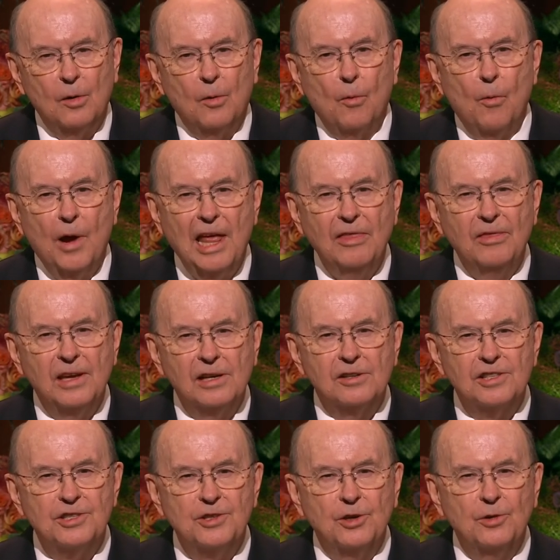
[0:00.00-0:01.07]
"When
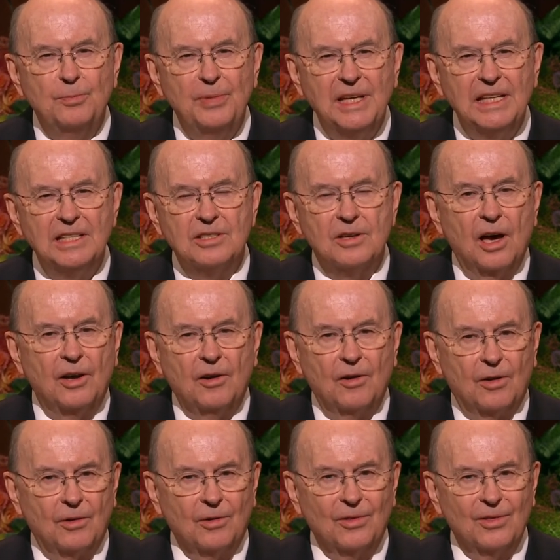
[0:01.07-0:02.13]
there's no peace on
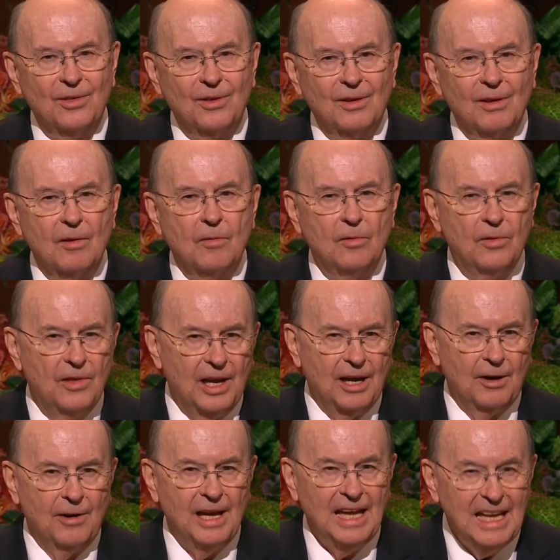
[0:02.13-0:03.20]
earth,
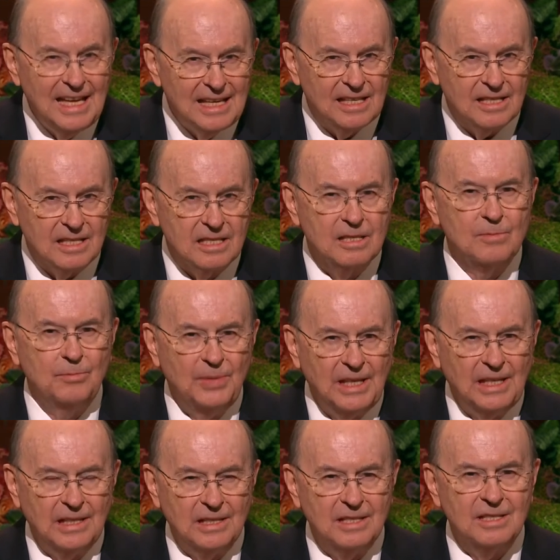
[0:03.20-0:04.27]
there is
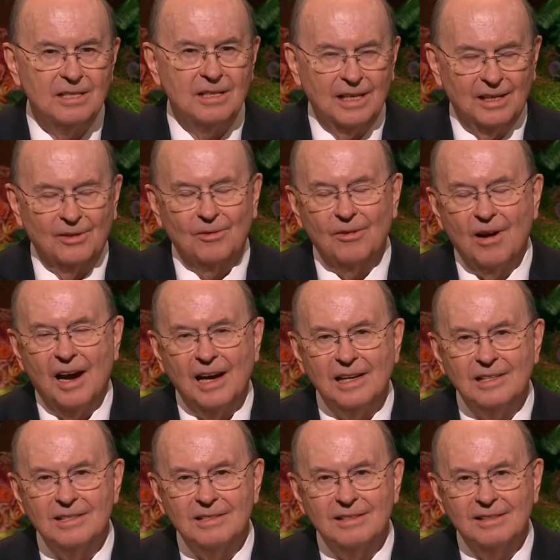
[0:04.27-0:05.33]
peace in
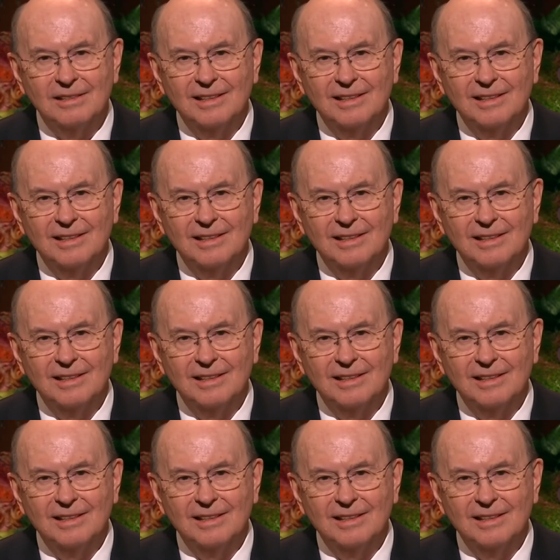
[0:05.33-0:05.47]
Christ."